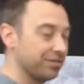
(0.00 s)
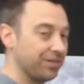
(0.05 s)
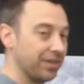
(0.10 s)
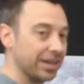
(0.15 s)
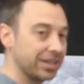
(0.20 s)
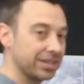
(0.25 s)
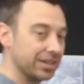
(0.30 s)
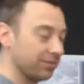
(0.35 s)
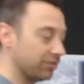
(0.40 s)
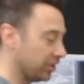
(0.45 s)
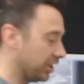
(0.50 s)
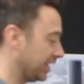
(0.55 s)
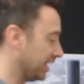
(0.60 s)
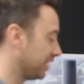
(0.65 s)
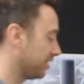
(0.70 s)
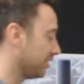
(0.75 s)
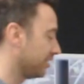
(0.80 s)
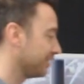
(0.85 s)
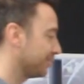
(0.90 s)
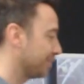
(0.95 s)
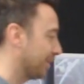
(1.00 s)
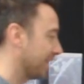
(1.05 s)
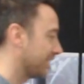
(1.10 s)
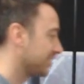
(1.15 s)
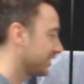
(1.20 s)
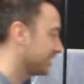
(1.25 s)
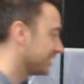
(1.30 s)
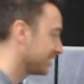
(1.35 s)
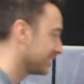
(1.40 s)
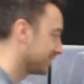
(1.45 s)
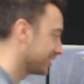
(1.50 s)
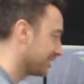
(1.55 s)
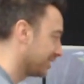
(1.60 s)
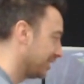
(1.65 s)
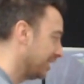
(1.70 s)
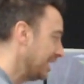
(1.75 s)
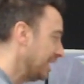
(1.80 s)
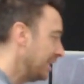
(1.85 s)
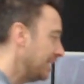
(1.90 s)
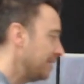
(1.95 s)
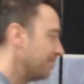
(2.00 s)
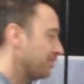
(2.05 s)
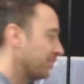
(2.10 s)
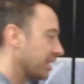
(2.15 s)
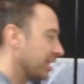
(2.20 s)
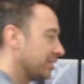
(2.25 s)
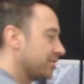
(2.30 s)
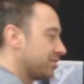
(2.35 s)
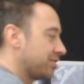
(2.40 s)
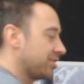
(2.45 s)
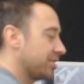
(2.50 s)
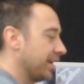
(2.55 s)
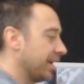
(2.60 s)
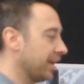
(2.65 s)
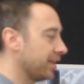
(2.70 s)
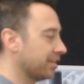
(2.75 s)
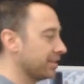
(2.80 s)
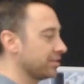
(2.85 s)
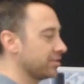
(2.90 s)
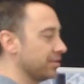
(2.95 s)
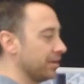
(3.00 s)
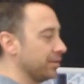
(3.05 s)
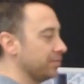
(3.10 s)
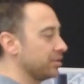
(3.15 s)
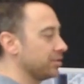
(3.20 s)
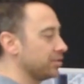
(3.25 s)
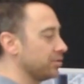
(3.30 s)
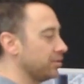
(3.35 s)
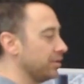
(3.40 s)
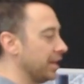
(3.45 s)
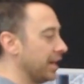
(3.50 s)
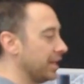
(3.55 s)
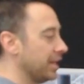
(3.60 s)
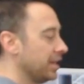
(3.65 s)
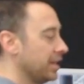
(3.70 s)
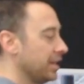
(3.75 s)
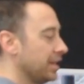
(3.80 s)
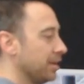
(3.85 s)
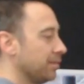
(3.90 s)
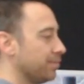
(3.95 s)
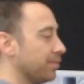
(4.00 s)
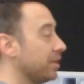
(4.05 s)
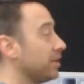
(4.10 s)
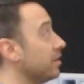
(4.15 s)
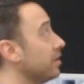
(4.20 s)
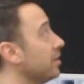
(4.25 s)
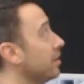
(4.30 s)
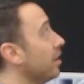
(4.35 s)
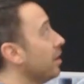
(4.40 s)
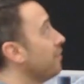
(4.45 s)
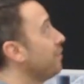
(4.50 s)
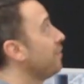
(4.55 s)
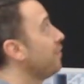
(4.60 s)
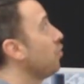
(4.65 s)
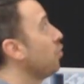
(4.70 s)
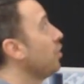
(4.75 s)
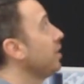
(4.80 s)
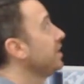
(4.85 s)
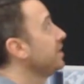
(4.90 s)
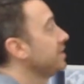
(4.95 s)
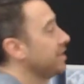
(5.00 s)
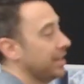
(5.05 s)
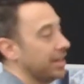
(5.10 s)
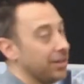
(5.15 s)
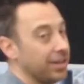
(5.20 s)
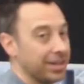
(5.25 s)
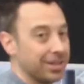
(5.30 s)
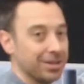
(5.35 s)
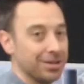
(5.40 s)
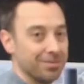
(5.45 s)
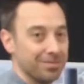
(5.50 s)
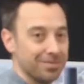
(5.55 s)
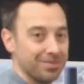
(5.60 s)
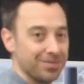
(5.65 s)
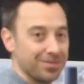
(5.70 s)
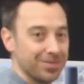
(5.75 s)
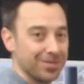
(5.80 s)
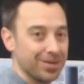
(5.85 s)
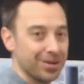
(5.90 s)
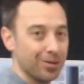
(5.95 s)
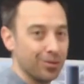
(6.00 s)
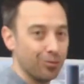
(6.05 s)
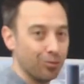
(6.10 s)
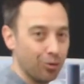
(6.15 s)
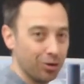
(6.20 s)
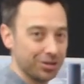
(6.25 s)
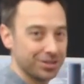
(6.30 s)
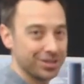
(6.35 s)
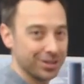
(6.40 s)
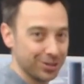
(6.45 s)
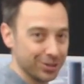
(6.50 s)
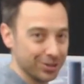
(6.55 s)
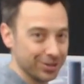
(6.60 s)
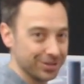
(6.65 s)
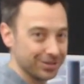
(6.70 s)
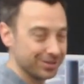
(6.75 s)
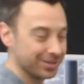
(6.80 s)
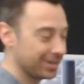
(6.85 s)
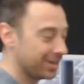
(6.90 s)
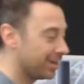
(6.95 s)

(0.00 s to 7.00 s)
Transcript: effectively in those passages. So take the time to do that, but avoid telling them what to do.